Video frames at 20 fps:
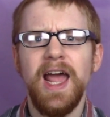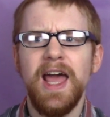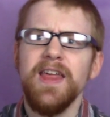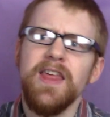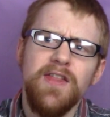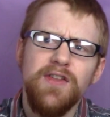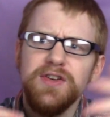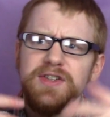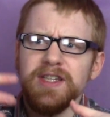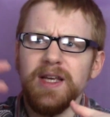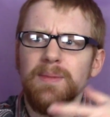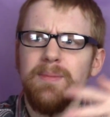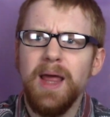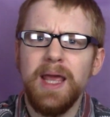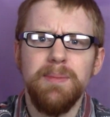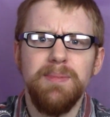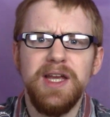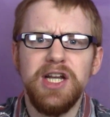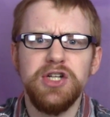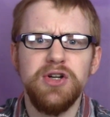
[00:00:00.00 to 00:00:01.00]
and then there's some,
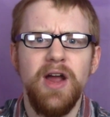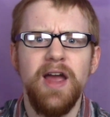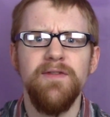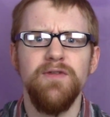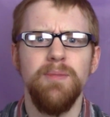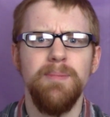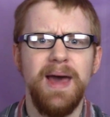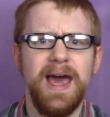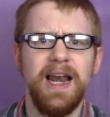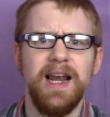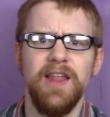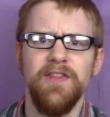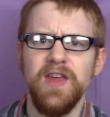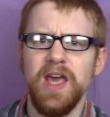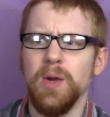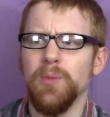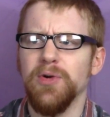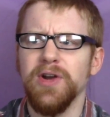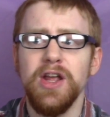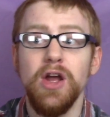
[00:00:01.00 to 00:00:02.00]
like, big triumphant battle at the
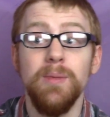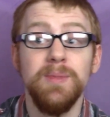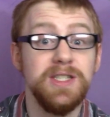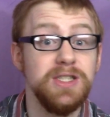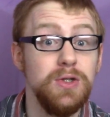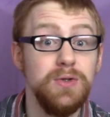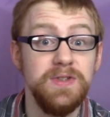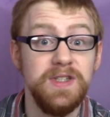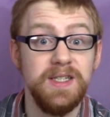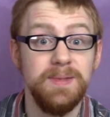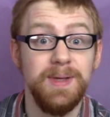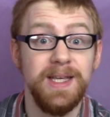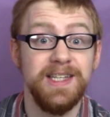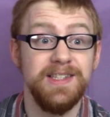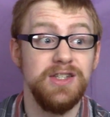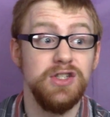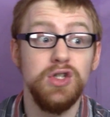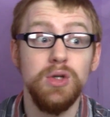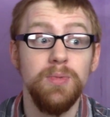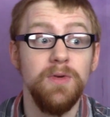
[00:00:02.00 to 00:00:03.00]
end where he almost loses
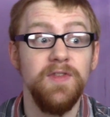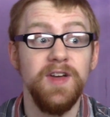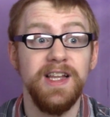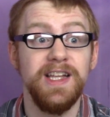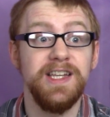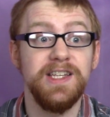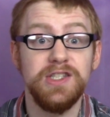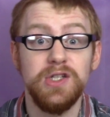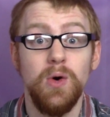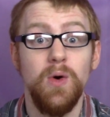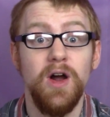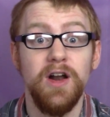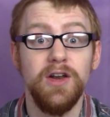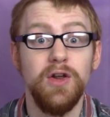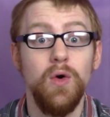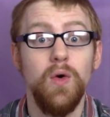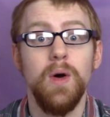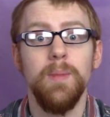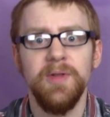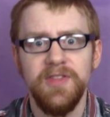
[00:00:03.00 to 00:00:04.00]
because the supervillain is so
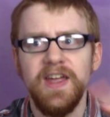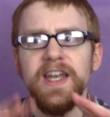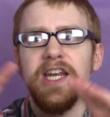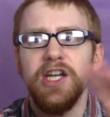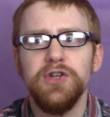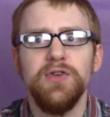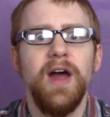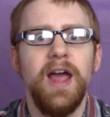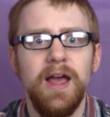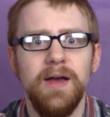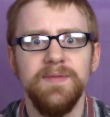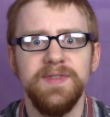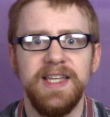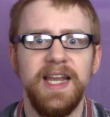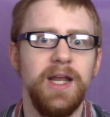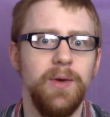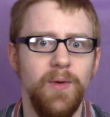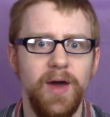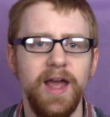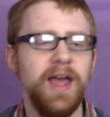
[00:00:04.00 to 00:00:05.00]
hardcore, but then he triumphs
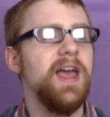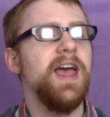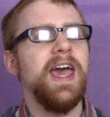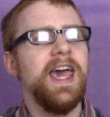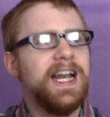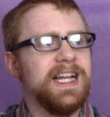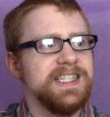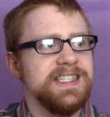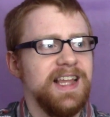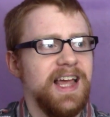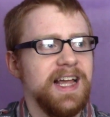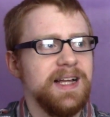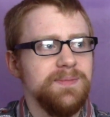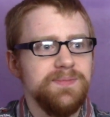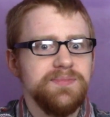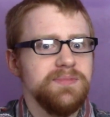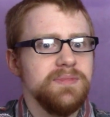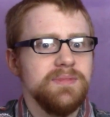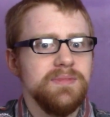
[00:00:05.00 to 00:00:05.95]
anyway. And it's like,